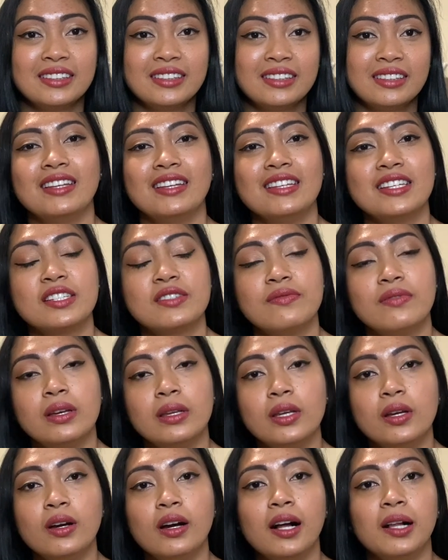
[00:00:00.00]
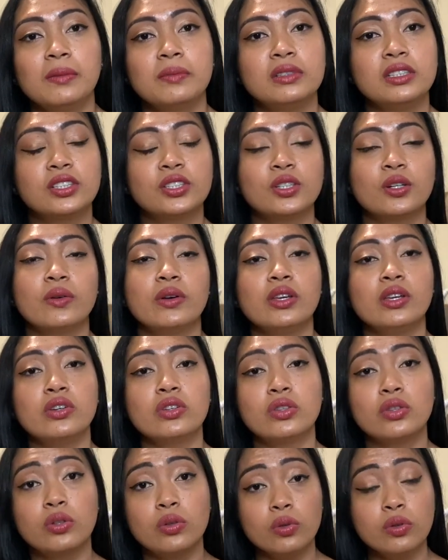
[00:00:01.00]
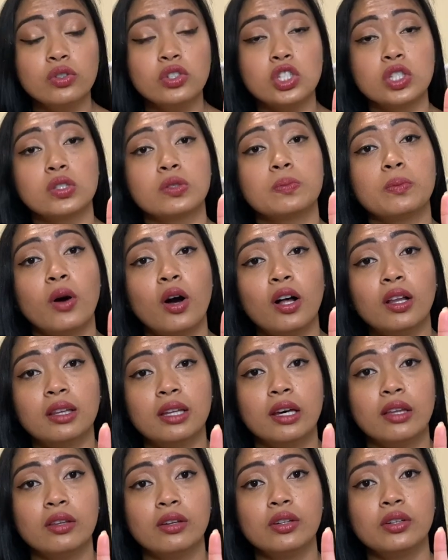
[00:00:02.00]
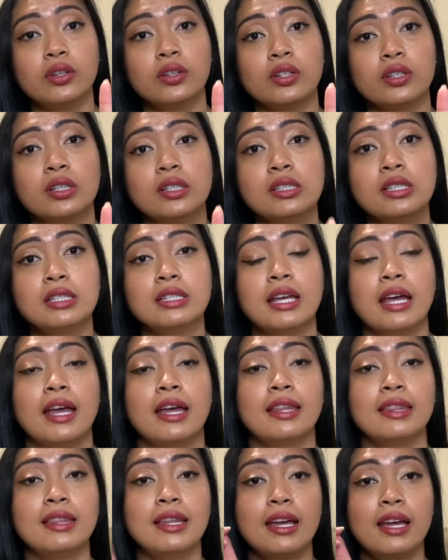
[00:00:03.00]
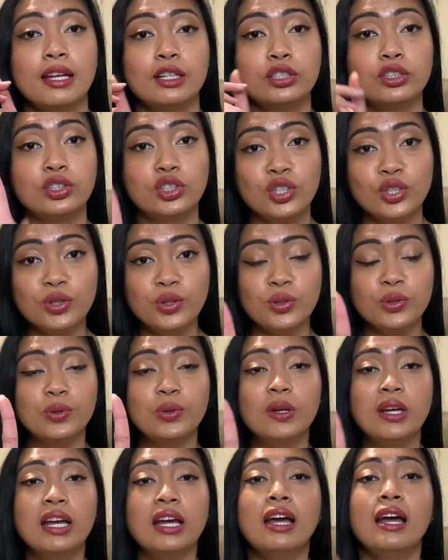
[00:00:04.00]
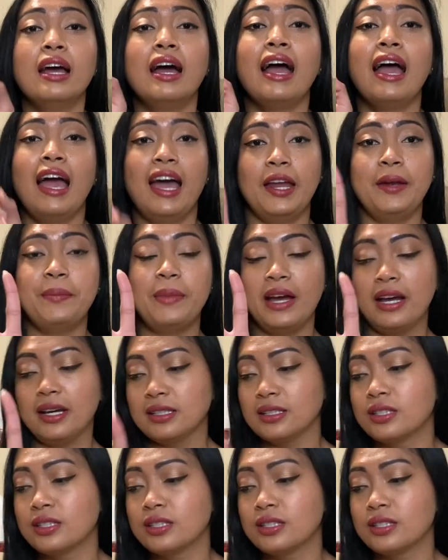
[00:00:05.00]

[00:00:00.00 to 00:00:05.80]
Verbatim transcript: In this video, I'll be showing you two small leather goods and then two handbags.